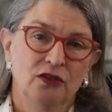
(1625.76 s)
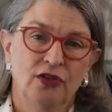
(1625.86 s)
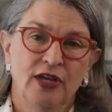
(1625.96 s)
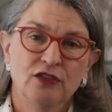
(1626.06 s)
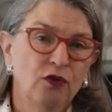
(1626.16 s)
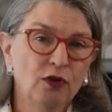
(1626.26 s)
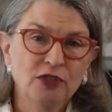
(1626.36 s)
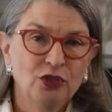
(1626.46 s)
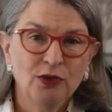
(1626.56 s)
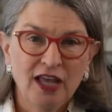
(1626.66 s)

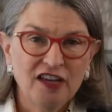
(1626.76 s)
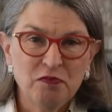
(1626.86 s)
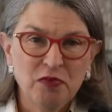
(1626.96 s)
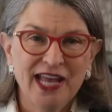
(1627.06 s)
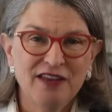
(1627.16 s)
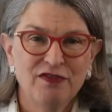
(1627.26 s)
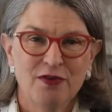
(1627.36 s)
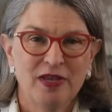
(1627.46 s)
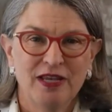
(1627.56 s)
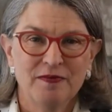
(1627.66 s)
transformed into a life plan
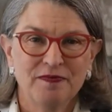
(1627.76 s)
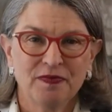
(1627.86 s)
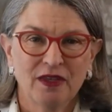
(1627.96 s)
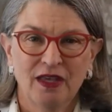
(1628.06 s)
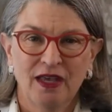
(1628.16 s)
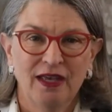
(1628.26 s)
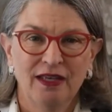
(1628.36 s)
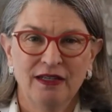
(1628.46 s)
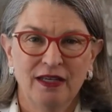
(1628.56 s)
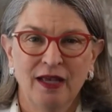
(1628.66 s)
for me.
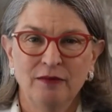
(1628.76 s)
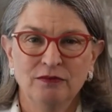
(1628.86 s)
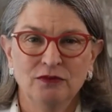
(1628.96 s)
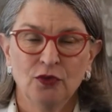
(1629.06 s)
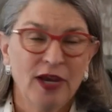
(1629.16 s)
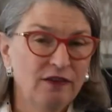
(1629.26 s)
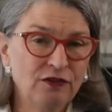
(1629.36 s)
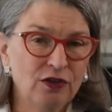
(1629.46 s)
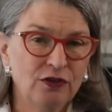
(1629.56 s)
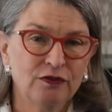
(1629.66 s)
And I'm
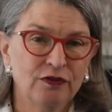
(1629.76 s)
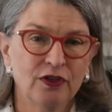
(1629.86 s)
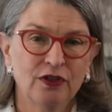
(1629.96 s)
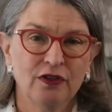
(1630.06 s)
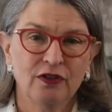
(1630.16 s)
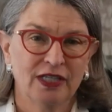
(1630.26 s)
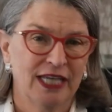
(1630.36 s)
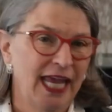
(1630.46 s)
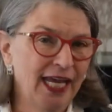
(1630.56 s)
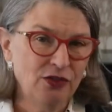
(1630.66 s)
grateful for the
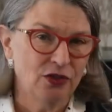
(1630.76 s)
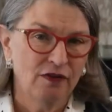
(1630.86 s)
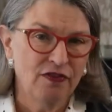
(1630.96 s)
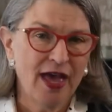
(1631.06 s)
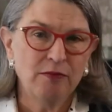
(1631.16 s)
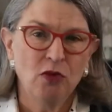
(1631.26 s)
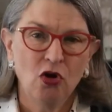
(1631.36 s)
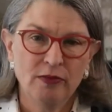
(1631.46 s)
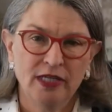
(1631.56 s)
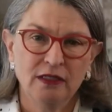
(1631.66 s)
candor of that
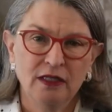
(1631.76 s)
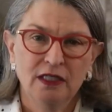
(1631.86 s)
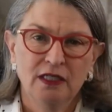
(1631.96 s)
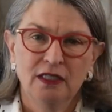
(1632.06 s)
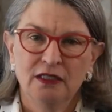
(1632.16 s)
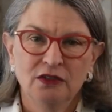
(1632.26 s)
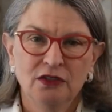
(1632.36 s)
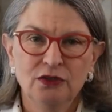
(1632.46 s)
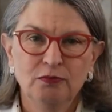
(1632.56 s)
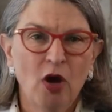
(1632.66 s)
moment
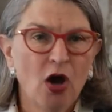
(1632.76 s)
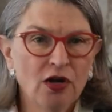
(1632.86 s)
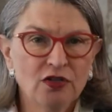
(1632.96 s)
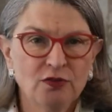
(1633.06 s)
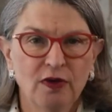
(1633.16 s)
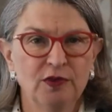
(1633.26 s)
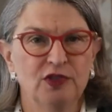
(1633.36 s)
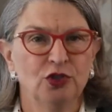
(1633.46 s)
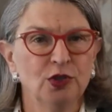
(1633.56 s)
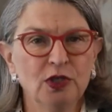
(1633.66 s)
to parse what
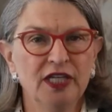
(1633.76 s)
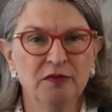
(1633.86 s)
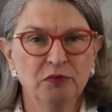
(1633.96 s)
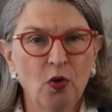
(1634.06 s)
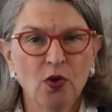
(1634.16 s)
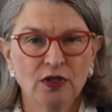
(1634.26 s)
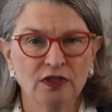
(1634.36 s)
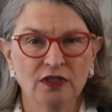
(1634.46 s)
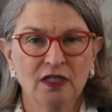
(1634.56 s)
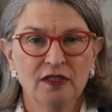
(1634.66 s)
was truly
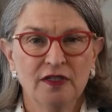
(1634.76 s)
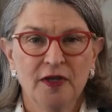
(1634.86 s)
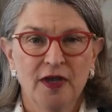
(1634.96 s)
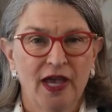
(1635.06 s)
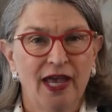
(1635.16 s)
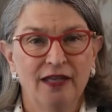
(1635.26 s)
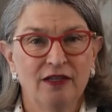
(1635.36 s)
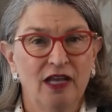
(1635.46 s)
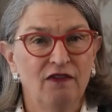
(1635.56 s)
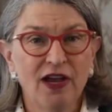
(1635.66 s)
important.
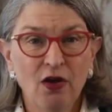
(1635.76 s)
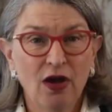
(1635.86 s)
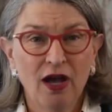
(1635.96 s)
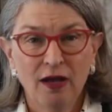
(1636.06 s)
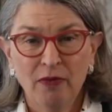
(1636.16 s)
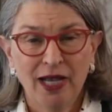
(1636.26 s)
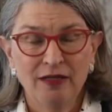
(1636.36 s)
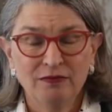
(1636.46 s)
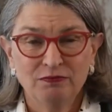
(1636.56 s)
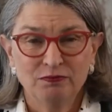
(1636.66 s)
And if I,
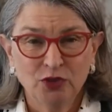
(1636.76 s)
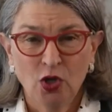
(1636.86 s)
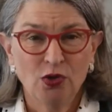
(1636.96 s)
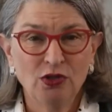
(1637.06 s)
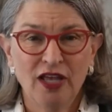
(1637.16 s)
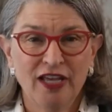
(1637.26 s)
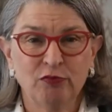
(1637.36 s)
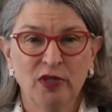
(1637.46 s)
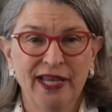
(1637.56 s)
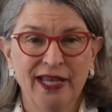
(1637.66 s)
my total
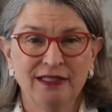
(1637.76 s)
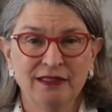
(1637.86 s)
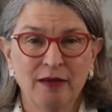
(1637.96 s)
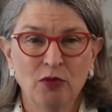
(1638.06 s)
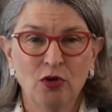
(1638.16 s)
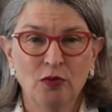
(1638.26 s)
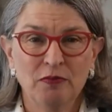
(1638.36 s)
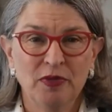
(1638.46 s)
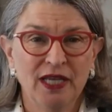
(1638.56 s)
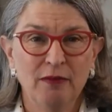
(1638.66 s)
life plan at that
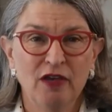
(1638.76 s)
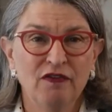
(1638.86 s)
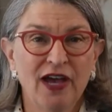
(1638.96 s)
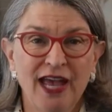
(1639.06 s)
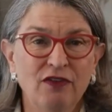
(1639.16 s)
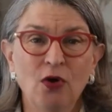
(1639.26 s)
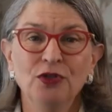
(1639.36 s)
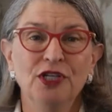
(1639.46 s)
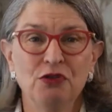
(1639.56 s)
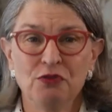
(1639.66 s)
moment became if I have
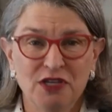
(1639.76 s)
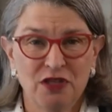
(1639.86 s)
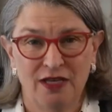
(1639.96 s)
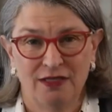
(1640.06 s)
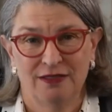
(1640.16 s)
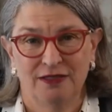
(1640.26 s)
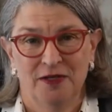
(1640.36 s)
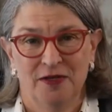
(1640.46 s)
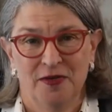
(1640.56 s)
only three things,